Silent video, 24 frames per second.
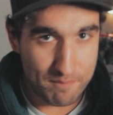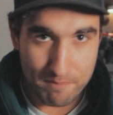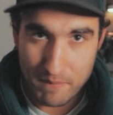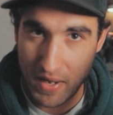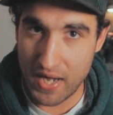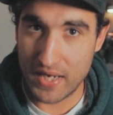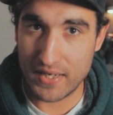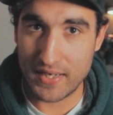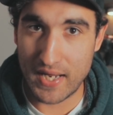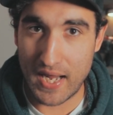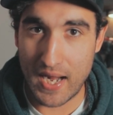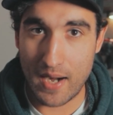
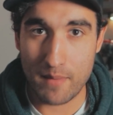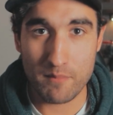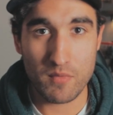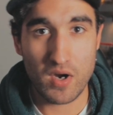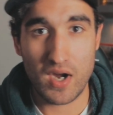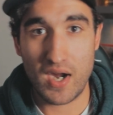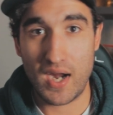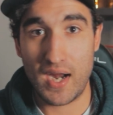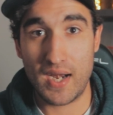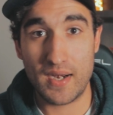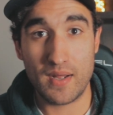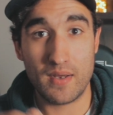main
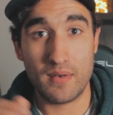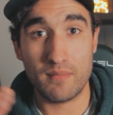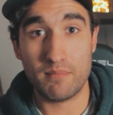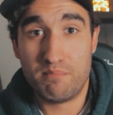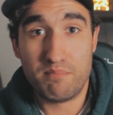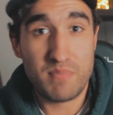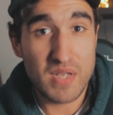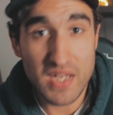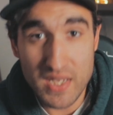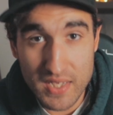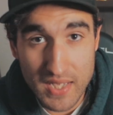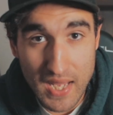camera and a
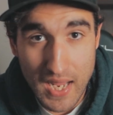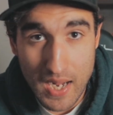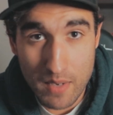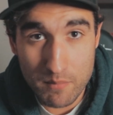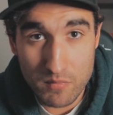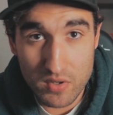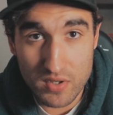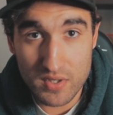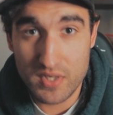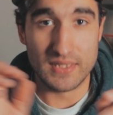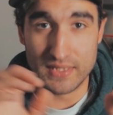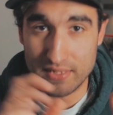B
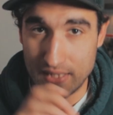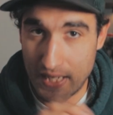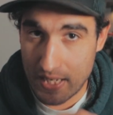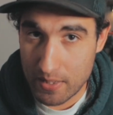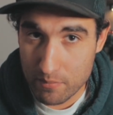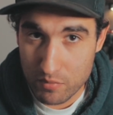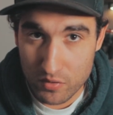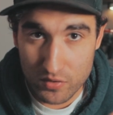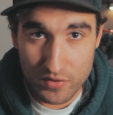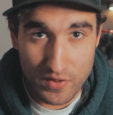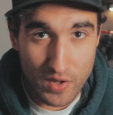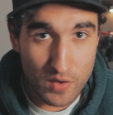camera,
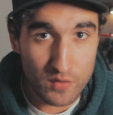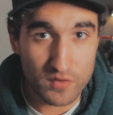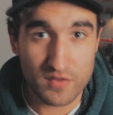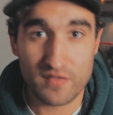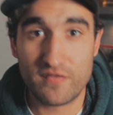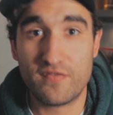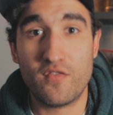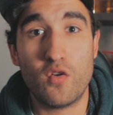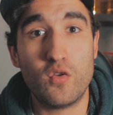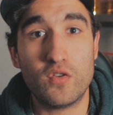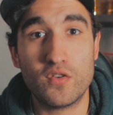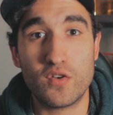label those
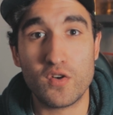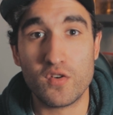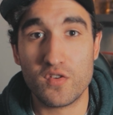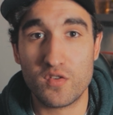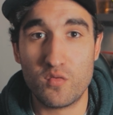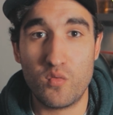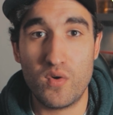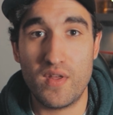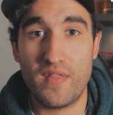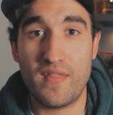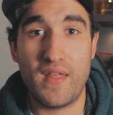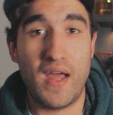
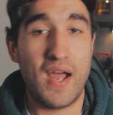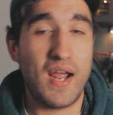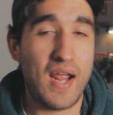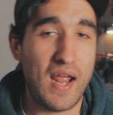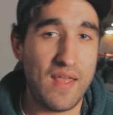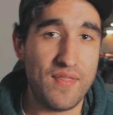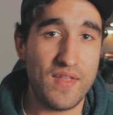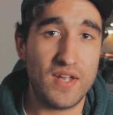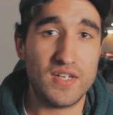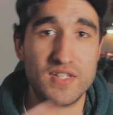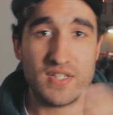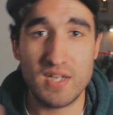folders with that,
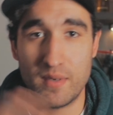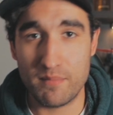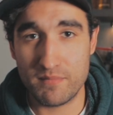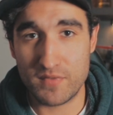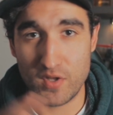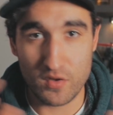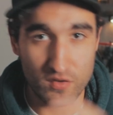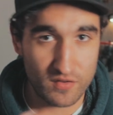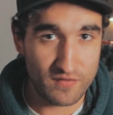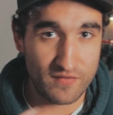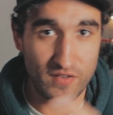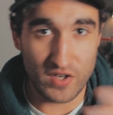and then dump
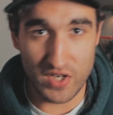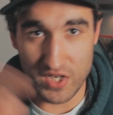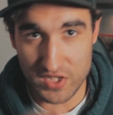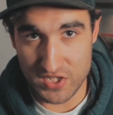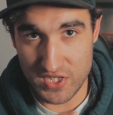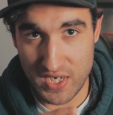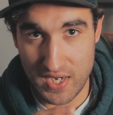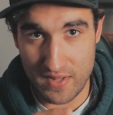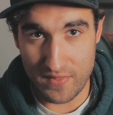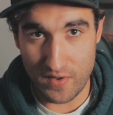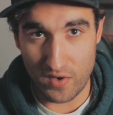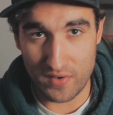those
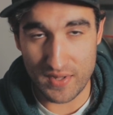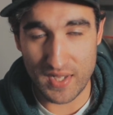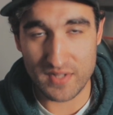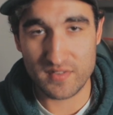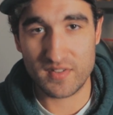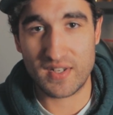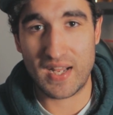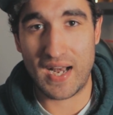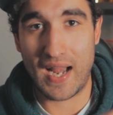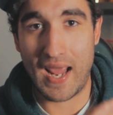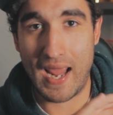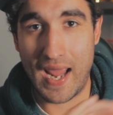footage in there.
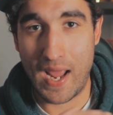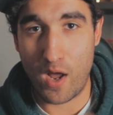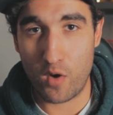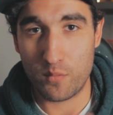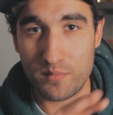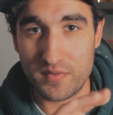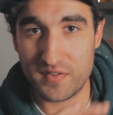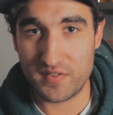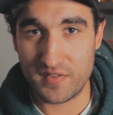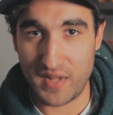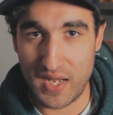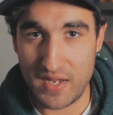That's gonna
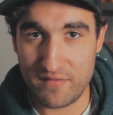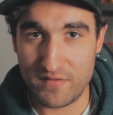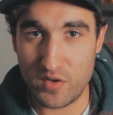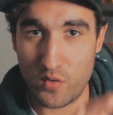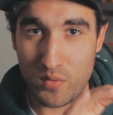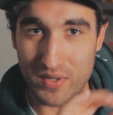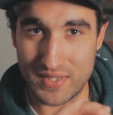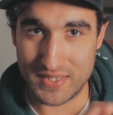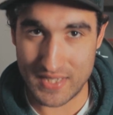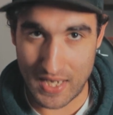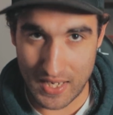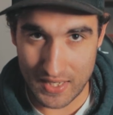help save
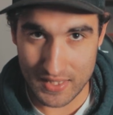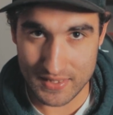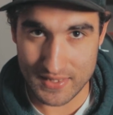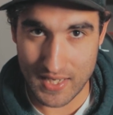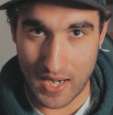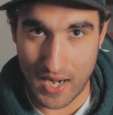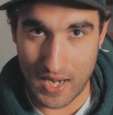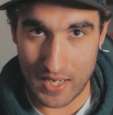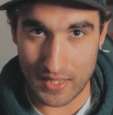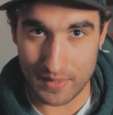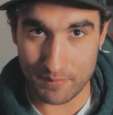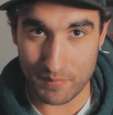you a ton of
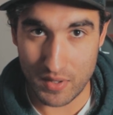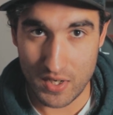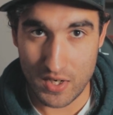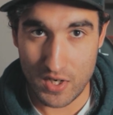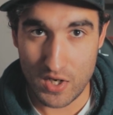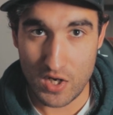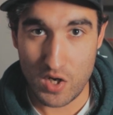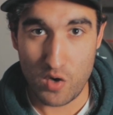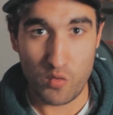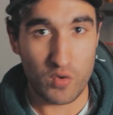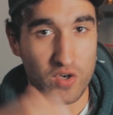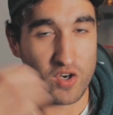time
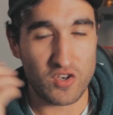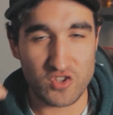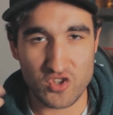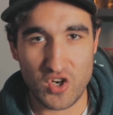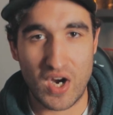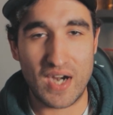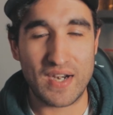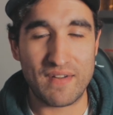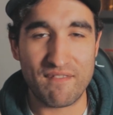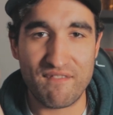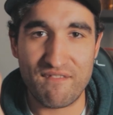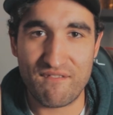when you're
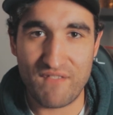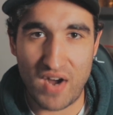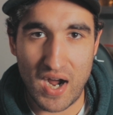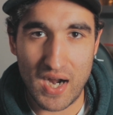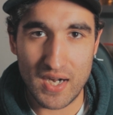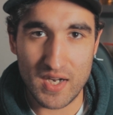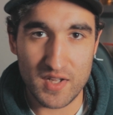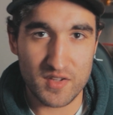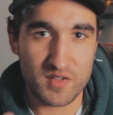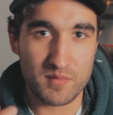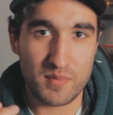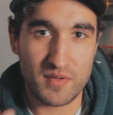trying to
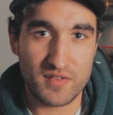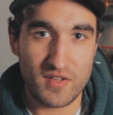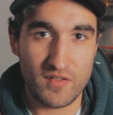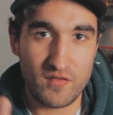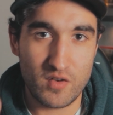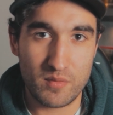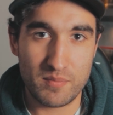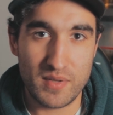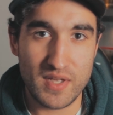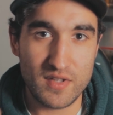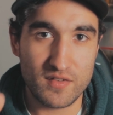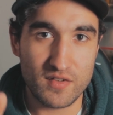find a
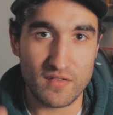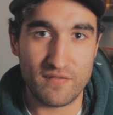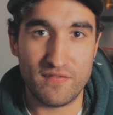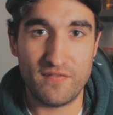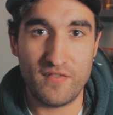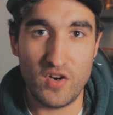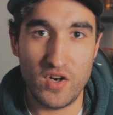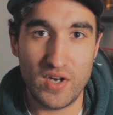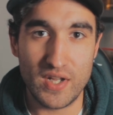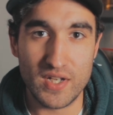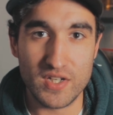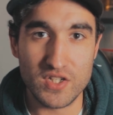specific piece of
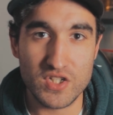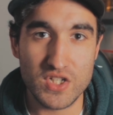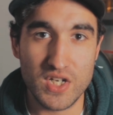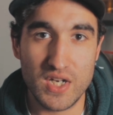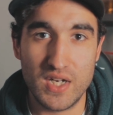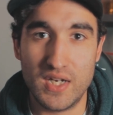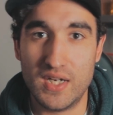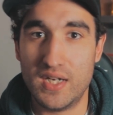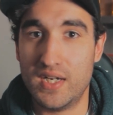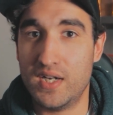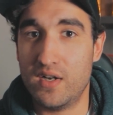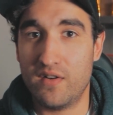footage
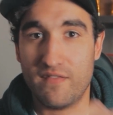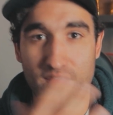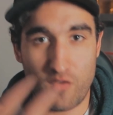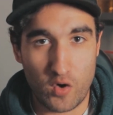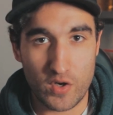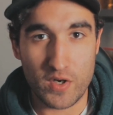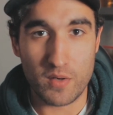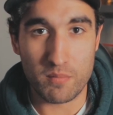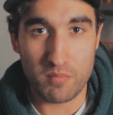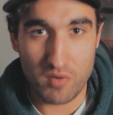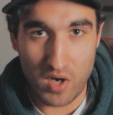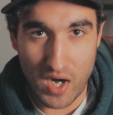
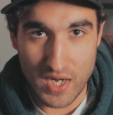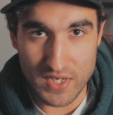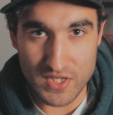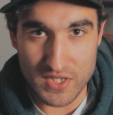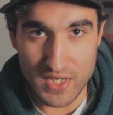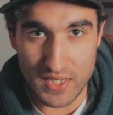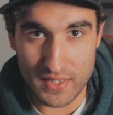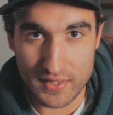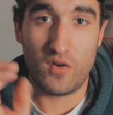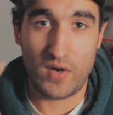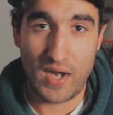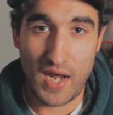for your
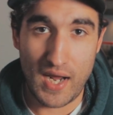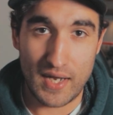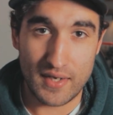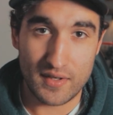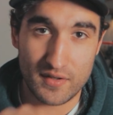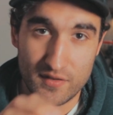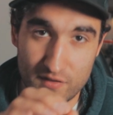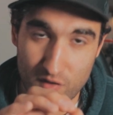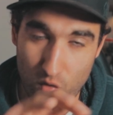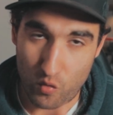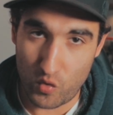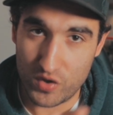project. Okay,
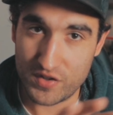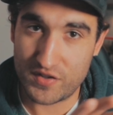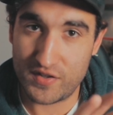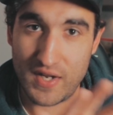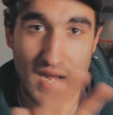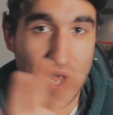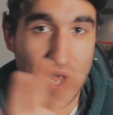so once you